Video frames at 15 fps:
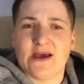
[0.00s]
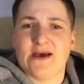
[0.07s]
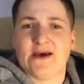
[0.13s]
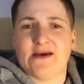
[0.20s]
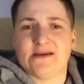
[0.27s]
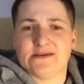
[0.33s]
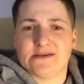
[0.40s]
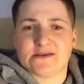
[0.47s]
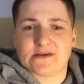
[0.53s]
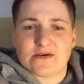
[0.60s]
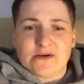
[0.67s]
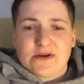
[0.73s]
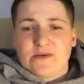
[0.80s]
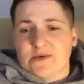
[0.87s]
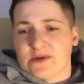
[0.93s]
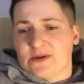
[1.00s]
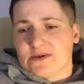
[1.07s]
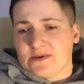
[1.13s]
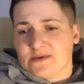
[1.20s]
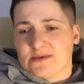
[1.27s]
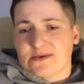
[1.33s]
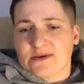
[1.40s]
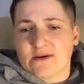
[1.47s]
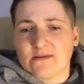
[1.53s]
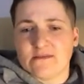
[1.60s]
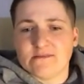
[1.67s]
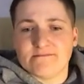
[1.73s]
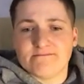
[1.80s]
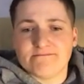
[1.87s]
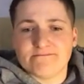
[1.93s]
and could even do
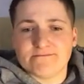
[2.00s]
some